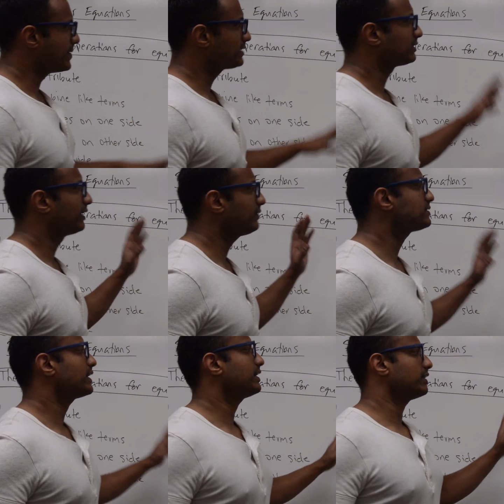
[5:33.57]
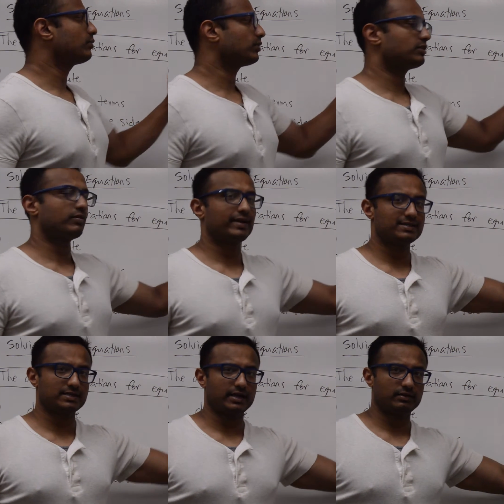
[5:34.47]
makes the left side equal to the right
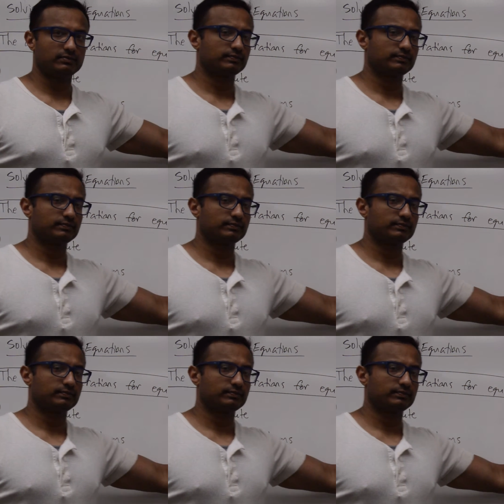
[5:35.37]
side.